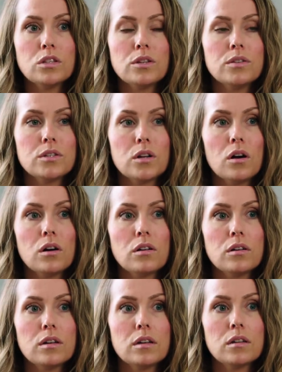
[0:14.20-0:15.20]
Once you
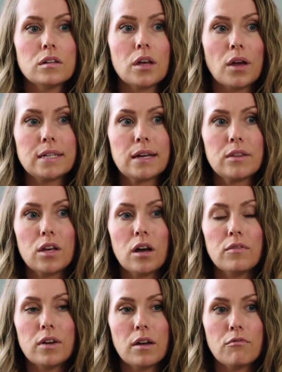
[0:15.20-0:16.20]
start going down the
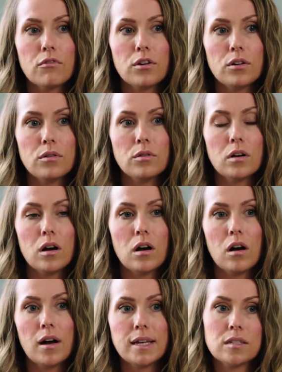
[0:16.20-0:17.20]
IVF route,
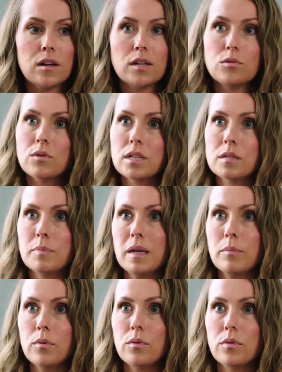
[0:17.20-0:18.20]
I started talking to
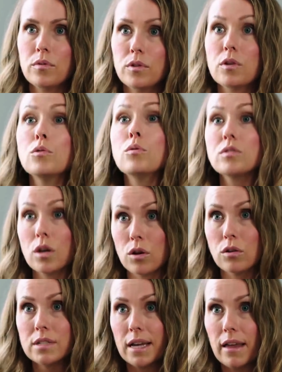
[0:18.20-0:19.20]
people that had also
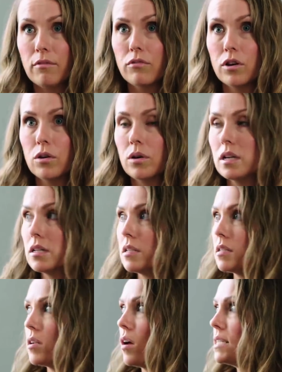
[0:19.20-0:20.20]
gone down that route
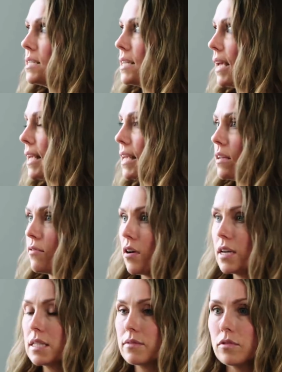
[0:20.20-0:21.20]
and started taking
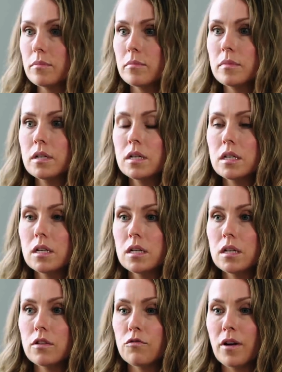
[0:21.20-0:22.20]
advice from
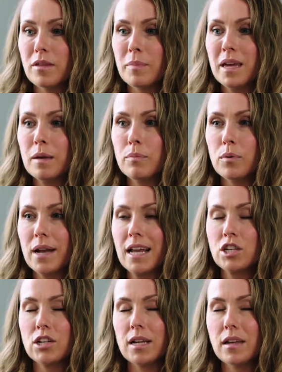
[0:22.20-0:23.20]
from other people and
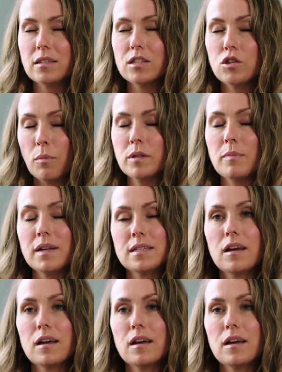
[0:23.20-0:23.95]
actually I stopped